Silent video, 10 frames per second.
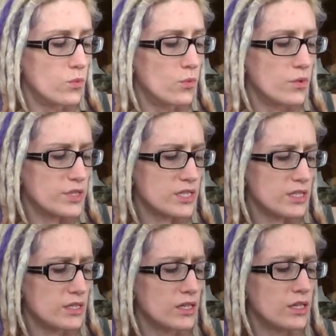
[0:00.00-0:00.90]
was
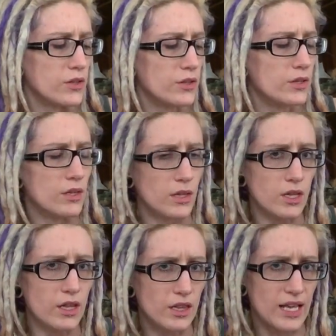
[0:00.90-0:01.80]
it
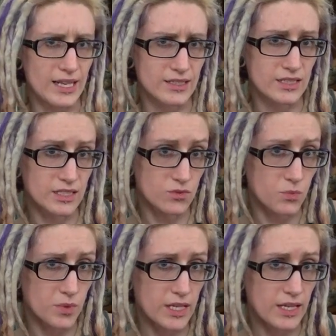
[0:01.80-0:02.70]
last
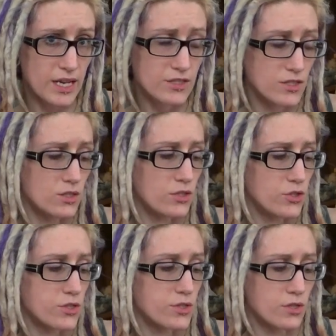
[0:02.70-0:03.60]
week, I
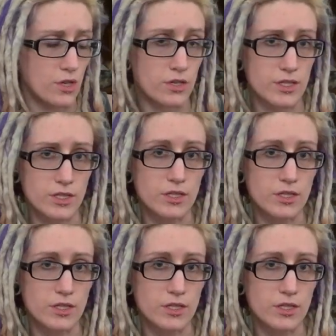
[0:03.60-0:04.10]
started